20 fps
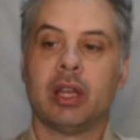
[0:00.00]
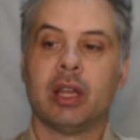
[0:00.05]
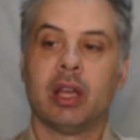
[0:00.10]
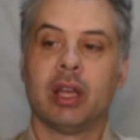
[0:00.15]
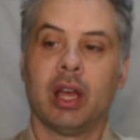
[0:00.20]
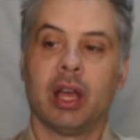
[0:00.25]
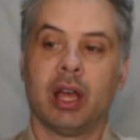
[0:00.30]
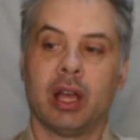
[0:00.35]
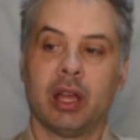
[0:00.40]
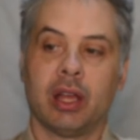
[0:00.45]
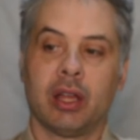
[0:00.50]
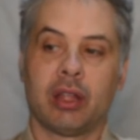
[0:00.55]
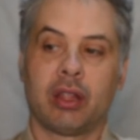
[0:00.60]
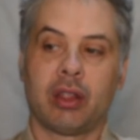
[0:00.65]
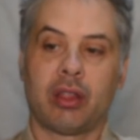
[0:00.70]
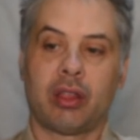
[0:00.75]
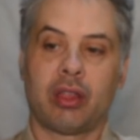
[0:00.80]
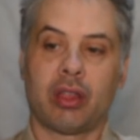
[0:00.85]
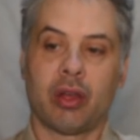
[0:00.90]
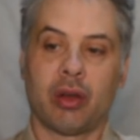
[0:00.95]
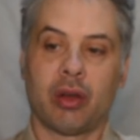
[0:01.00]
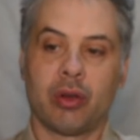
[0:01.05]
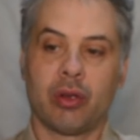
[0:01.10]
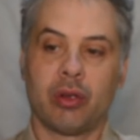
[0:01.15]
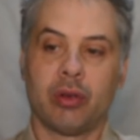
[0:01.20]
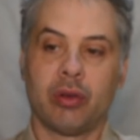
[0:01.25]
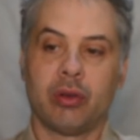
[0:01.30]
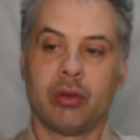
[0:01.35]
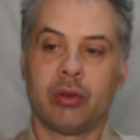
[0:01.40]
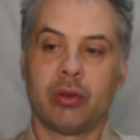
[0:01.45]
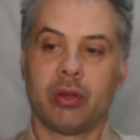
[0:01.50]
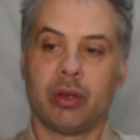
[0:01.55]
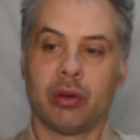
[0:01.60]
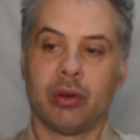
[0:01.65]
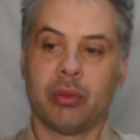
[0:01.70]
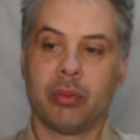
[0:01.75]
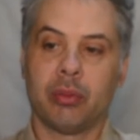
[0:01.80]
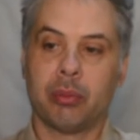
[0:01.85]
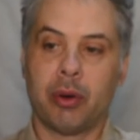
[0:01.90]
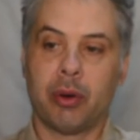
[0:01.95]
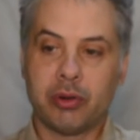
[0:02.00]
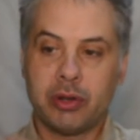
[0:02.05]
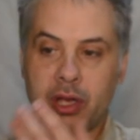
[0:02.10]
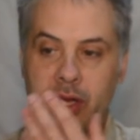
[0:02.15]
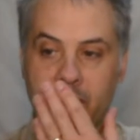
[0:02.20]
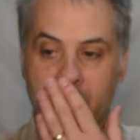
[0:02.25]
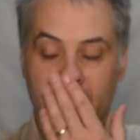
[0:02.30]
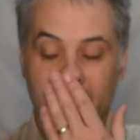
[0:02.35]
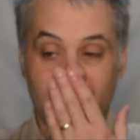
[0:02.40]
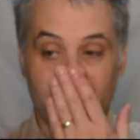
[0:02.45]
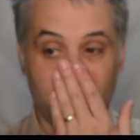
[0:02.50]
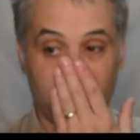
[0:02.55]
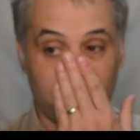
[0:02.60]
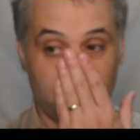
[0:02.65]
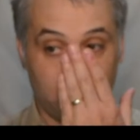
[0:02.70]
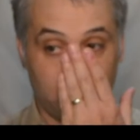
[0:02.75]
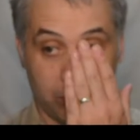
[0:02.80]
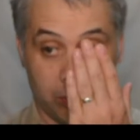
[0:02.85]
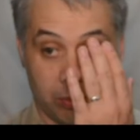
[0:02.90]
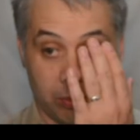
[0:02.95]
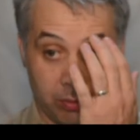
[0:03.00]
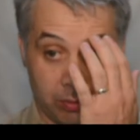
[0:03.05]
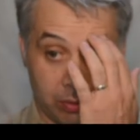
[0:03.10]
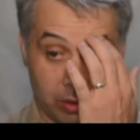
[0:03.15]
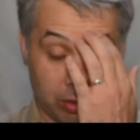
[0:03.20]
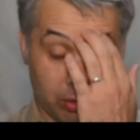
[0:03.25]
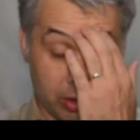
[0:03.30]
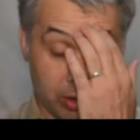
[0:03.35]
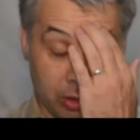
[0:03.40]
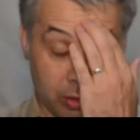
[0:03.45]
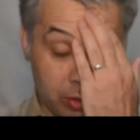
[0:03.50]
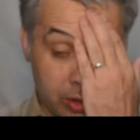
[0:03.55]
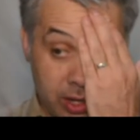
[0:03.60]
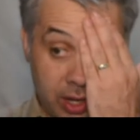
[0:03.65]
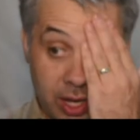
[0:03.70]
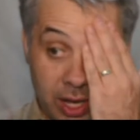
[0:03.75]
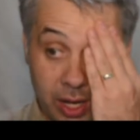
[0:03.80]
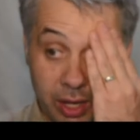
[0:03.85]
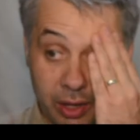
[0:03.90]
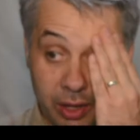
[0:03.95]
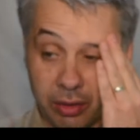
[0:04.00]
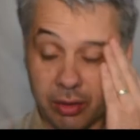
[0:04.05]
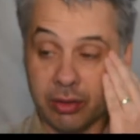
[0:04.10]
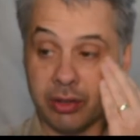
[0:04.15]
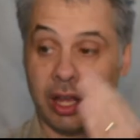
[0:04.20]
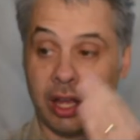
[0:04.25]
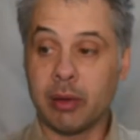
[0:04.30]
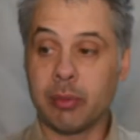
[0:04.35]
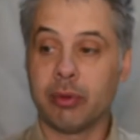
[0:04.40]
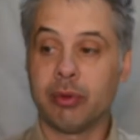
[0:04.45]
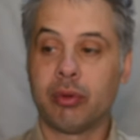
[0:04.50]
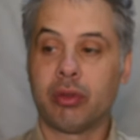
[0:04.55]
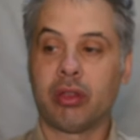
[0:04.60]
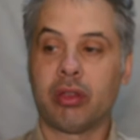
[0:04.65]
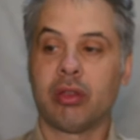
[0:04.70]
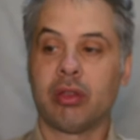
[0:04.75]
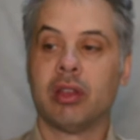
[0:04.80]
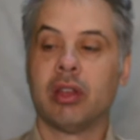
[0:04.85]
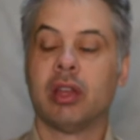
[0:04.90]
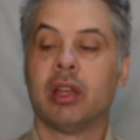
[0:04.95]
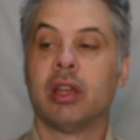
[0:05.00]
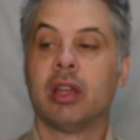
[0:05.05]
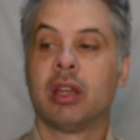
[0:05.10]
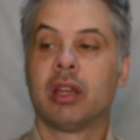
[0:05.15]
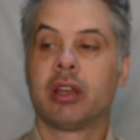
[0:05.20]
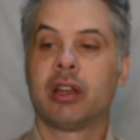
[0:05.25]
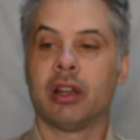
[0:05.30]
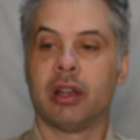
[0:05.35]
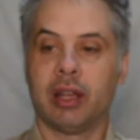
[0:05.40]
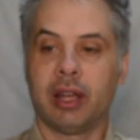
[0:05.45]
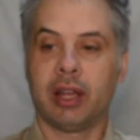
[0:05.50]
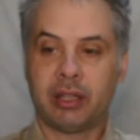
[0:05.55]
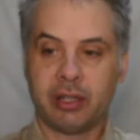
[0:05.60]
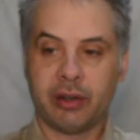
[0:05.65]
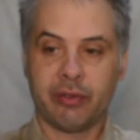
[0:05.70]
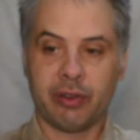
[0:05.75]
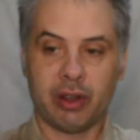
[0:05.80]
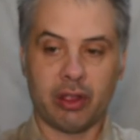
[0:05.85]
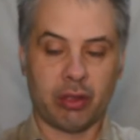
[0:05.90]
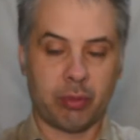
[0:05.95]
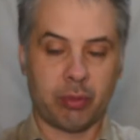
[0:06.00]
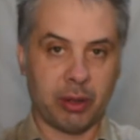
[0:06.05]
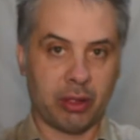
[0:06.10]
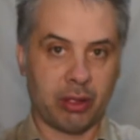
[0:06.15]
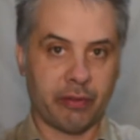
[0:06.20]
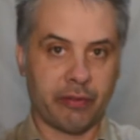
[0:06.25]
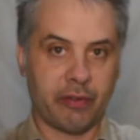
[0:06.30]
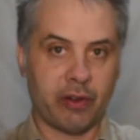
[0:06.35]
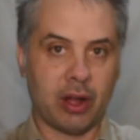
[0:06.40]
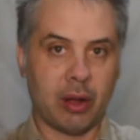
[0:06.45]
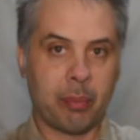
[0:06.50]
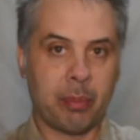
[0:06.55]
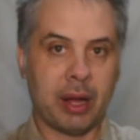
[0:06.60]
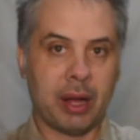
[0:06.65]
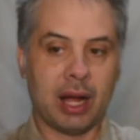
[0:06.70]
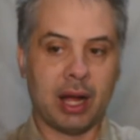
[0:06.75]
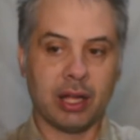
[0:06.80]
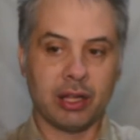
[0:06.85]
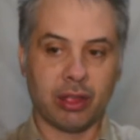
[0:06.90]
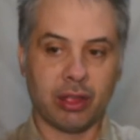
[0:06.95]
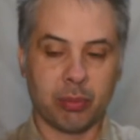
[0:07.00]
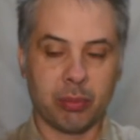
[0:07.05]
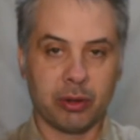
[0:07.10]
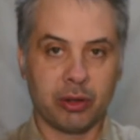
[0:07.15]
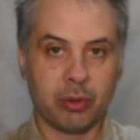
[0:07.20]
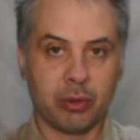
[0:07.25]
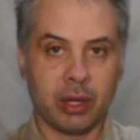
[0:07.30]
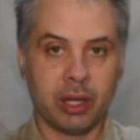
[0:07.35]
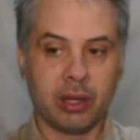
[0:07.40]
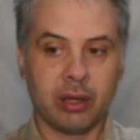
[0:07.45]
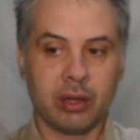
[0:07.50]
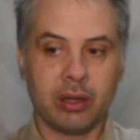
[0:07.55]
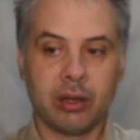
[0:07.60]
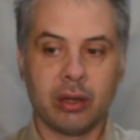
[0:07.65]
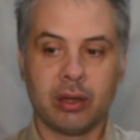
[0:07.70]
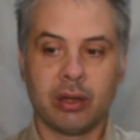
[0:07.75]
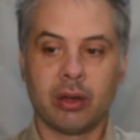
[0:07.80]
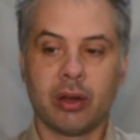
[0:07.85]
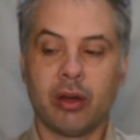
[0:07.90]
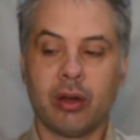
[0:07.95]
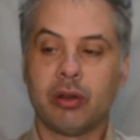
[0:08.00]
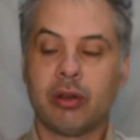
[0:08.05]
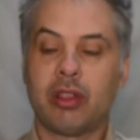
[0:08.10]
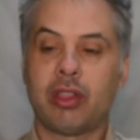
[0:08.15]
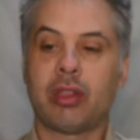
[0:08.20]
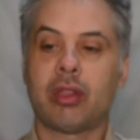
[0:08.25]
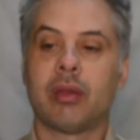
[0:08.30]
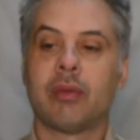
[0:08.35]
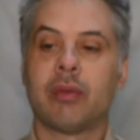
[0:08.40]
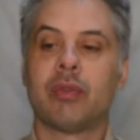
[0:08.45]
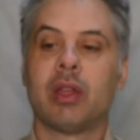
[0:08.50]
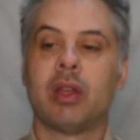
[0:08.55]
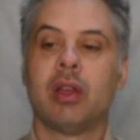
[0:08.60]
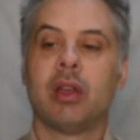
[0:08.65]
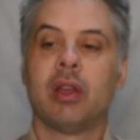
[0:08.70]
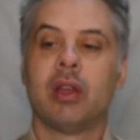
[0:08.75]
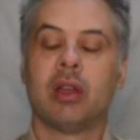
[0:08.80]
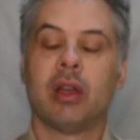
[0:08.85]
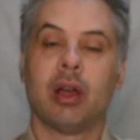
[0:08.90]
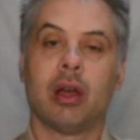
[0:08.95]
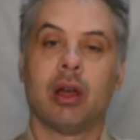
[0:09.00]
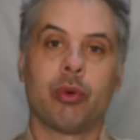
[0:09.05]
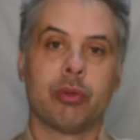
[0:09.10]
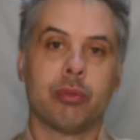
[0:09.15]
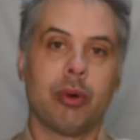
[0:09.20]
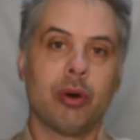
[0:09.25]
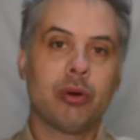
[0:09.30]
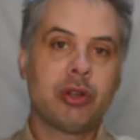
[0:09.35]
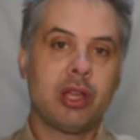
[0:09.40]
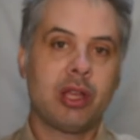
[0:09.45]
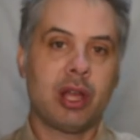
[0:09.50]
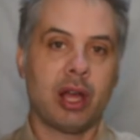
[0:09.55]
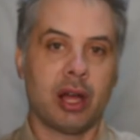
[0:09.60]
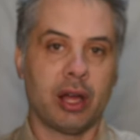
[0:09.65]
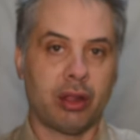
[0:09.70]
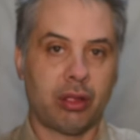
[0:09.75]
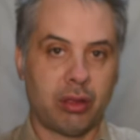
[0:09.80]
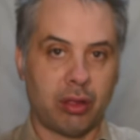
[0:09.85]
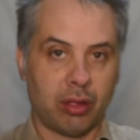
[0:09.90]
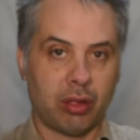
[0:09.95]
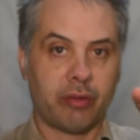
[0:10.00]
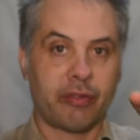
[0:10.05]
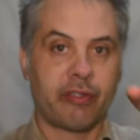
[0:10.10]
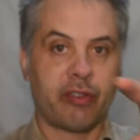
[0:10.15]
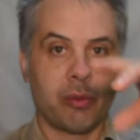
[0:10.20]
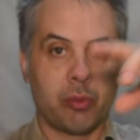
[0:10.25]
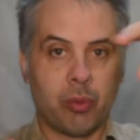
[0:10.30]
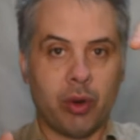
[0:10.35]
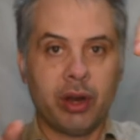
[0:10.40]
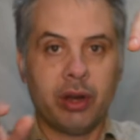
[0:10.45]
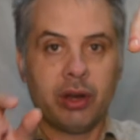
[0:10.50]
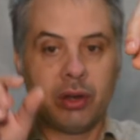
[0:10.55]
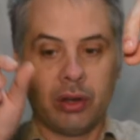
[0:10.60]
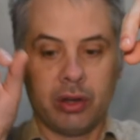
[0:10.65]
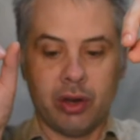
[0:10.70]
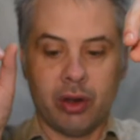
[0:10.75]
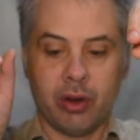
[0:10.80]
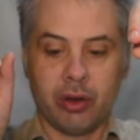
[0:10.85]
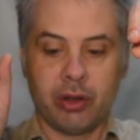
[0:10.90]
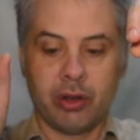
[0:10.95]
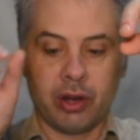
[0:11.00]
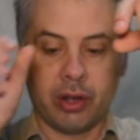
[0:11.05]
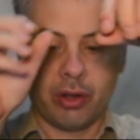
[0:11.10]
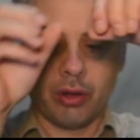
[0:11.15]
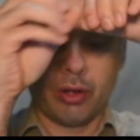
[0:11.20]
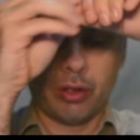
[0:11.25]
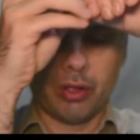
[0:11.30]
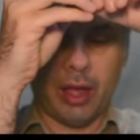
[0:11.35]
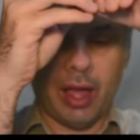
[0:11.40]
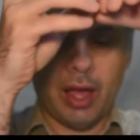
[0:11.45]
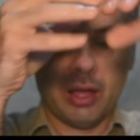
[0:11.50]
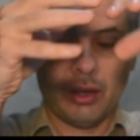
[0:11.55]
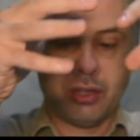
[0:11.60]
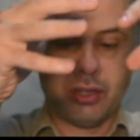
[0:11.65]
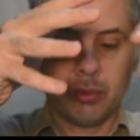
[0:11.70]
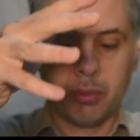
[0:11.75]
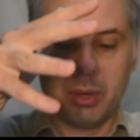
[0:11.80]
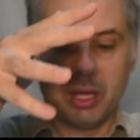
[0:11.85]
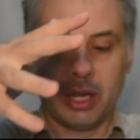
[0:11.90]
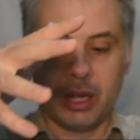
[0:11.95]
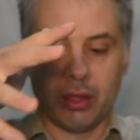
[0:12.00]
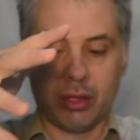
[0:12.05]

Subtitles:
Unicast tables collectively specify paths between nodes. With multicast, it's from one node and it goes out to many.